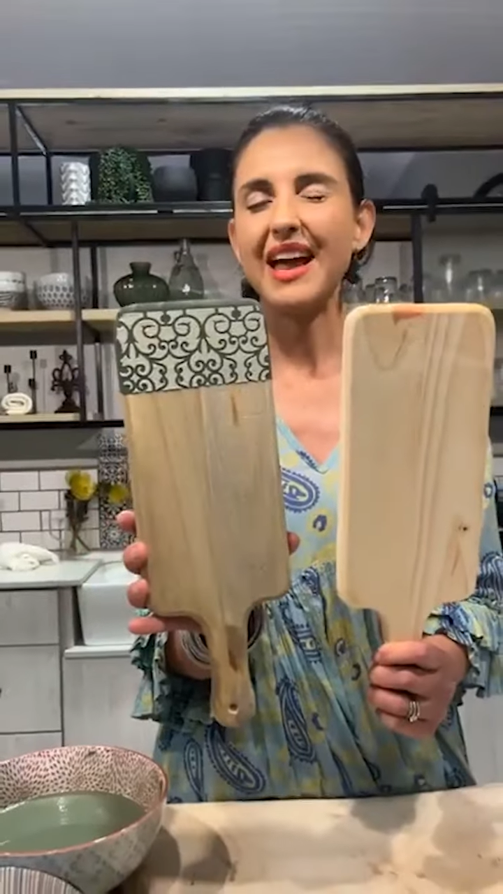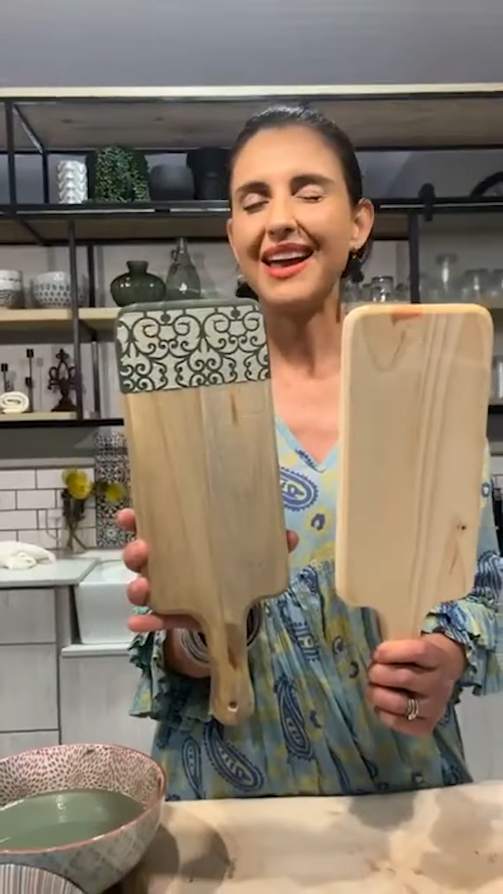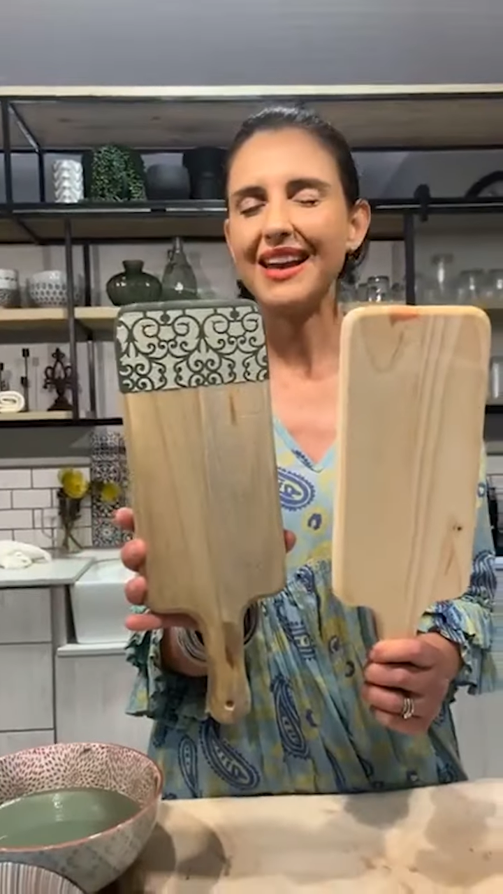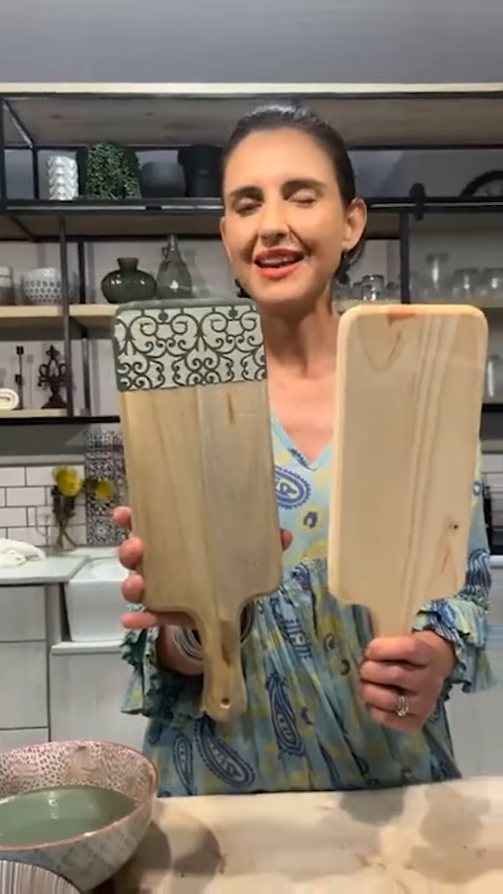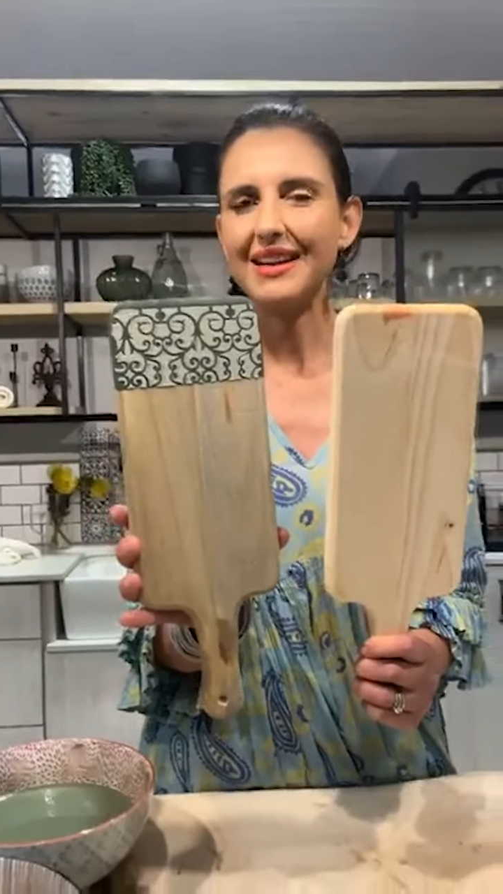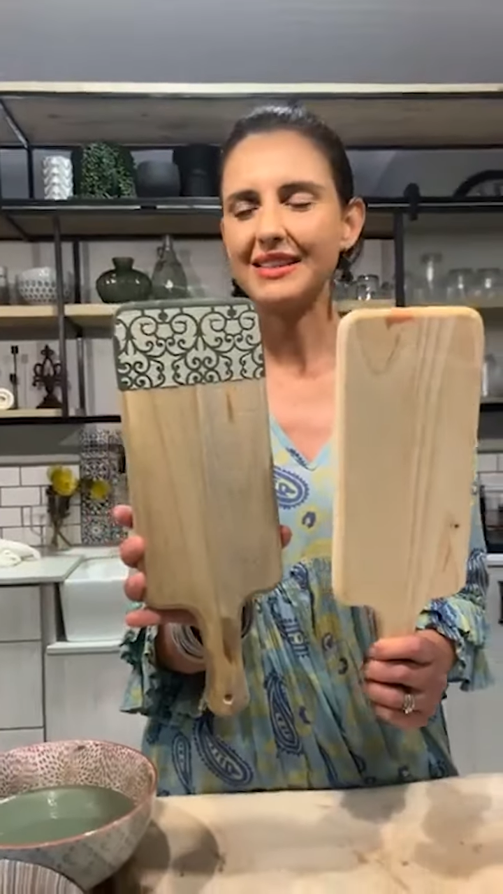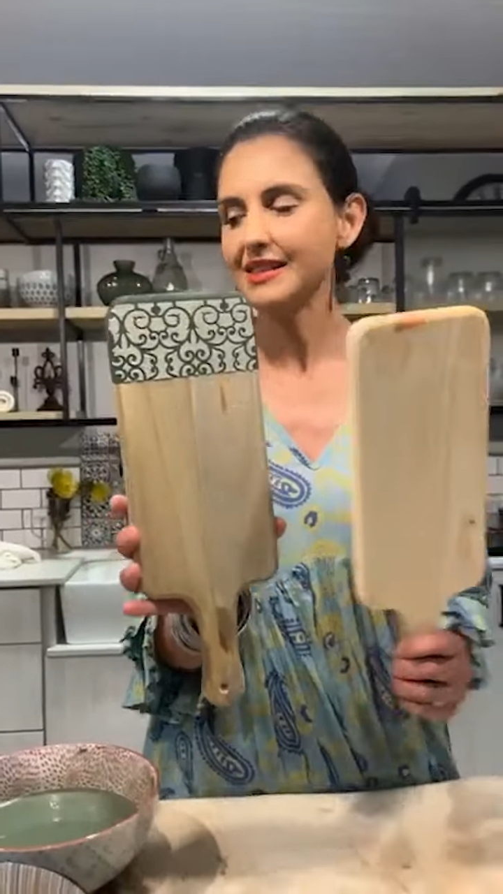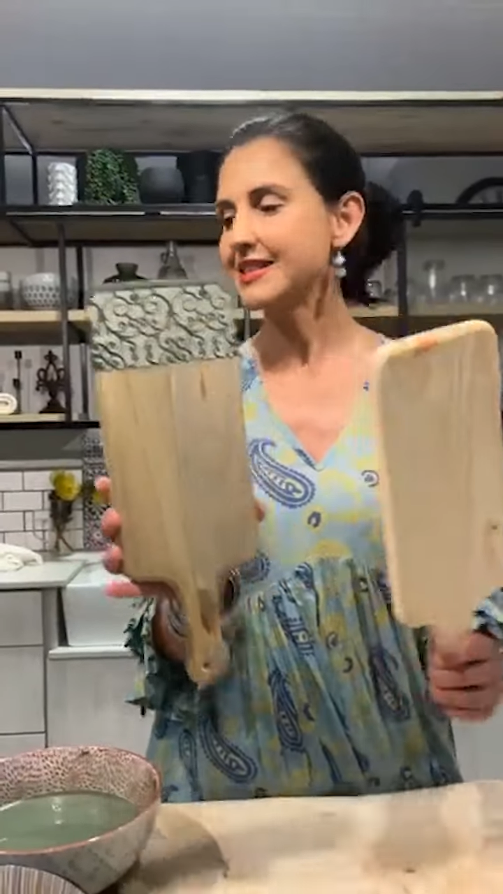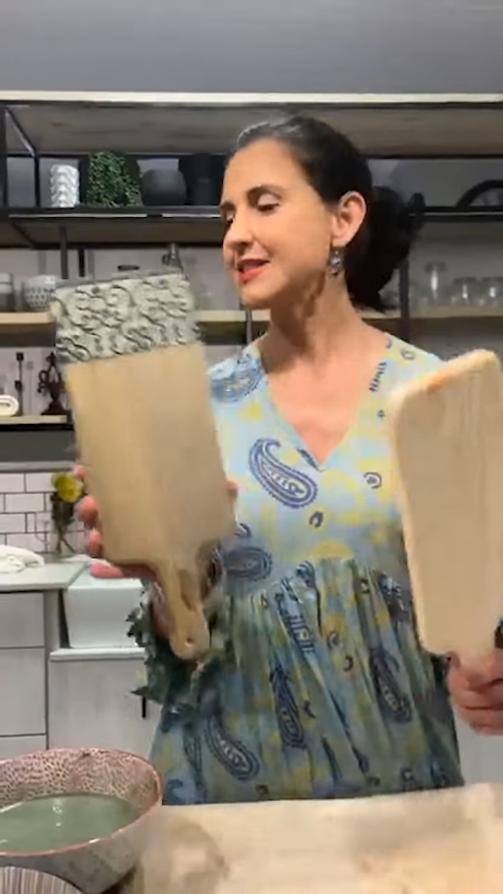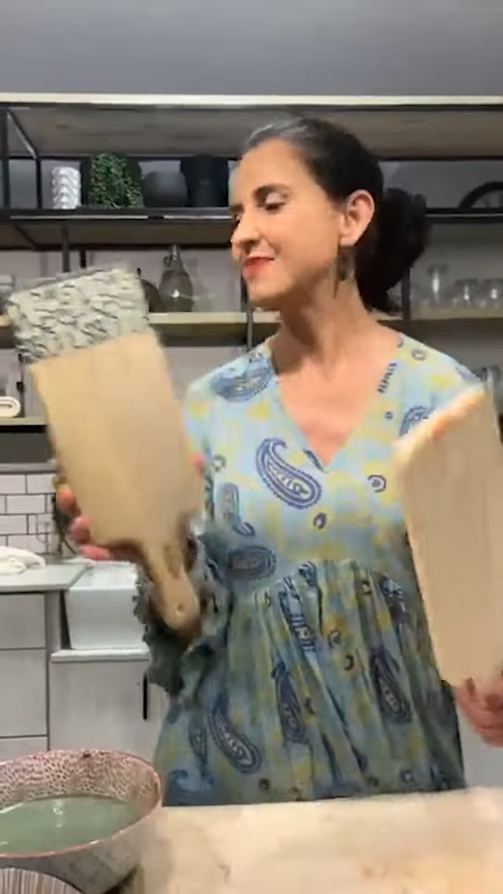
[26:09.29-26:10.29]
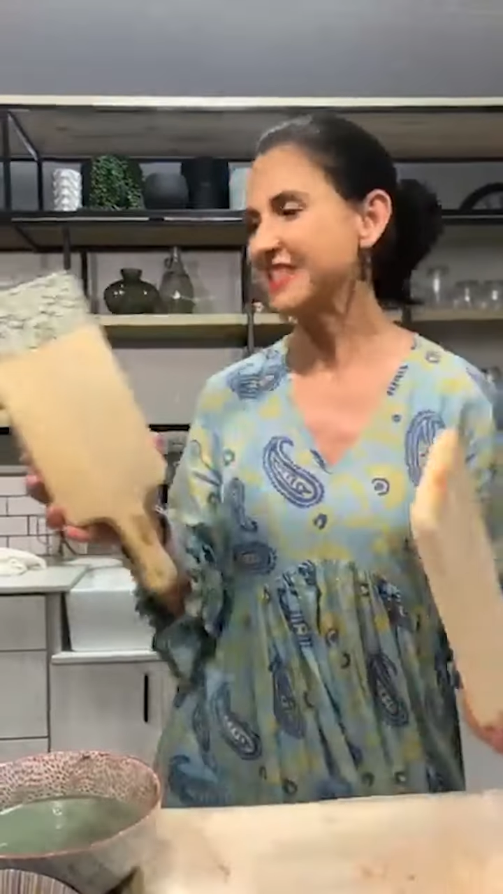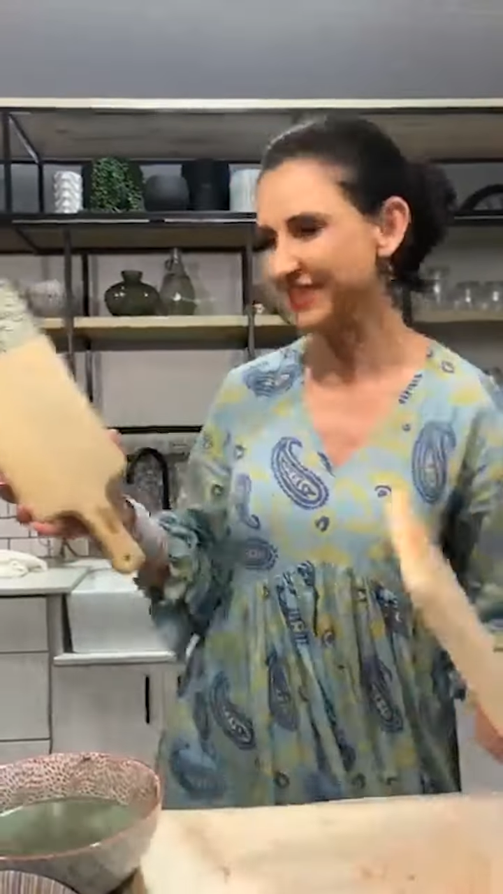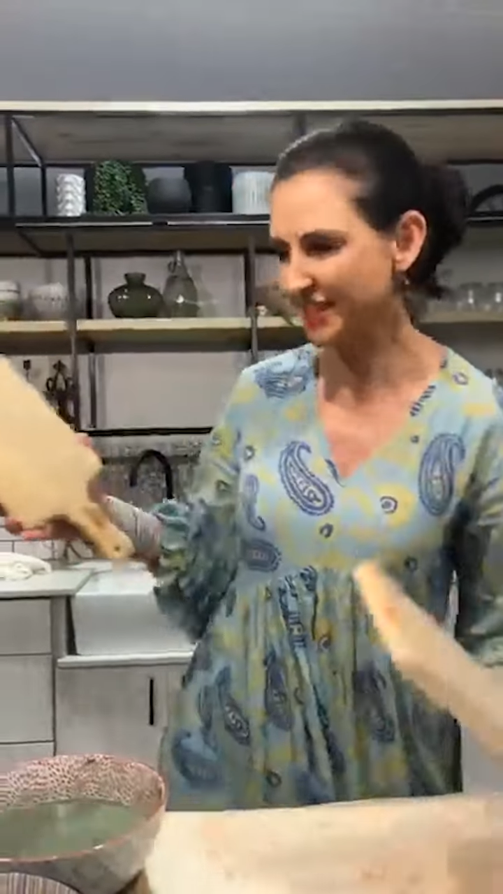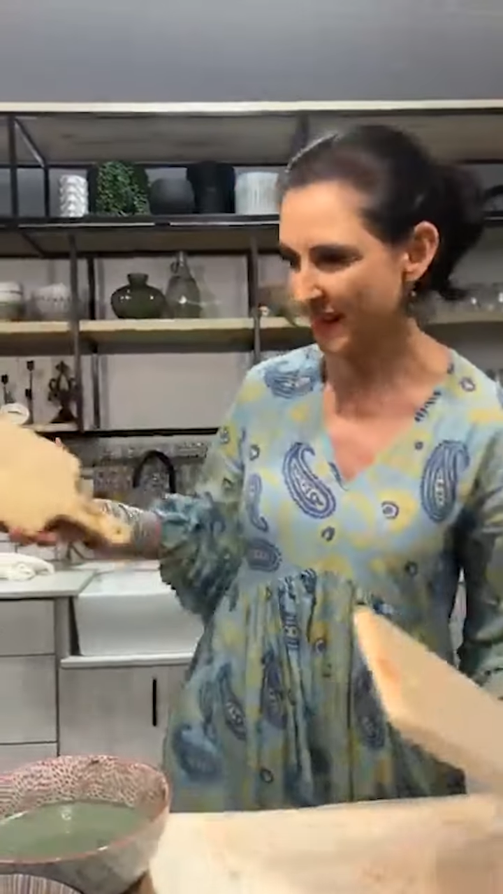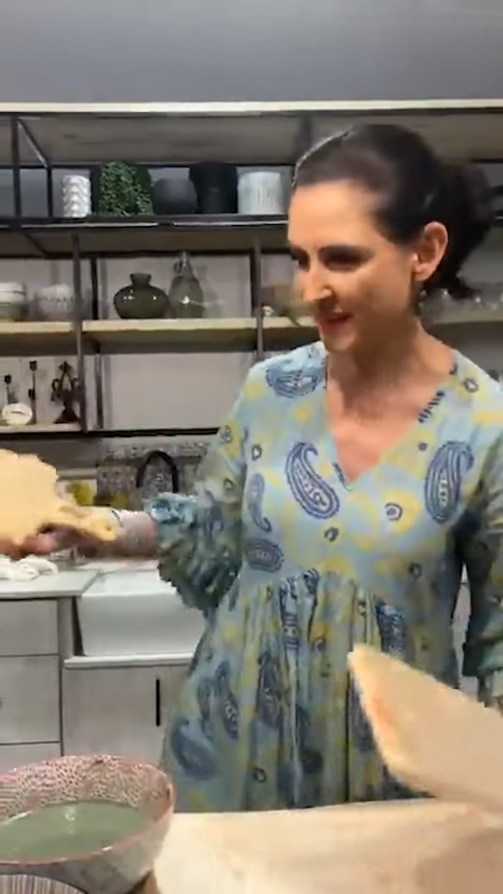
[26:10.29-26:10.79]
elegant.
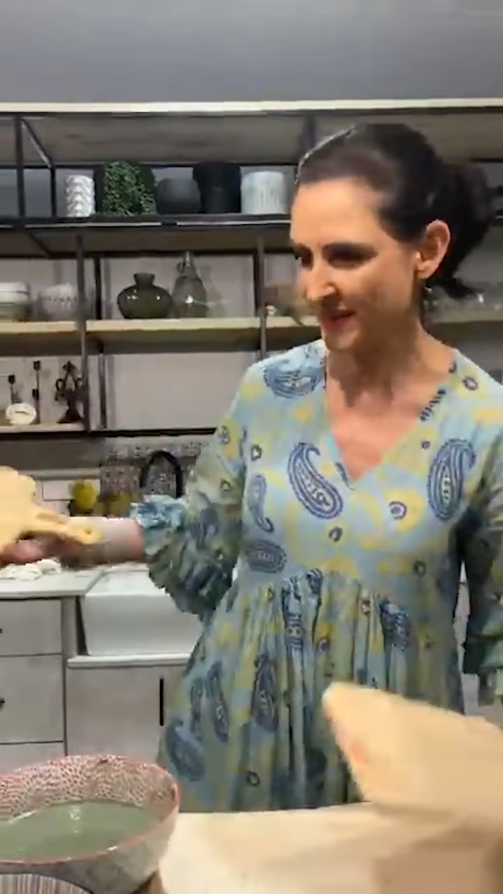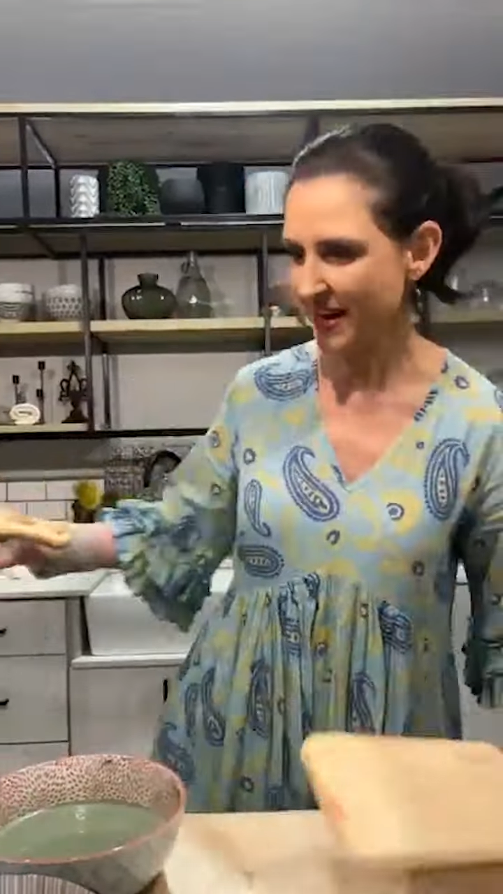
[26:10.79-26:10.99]
So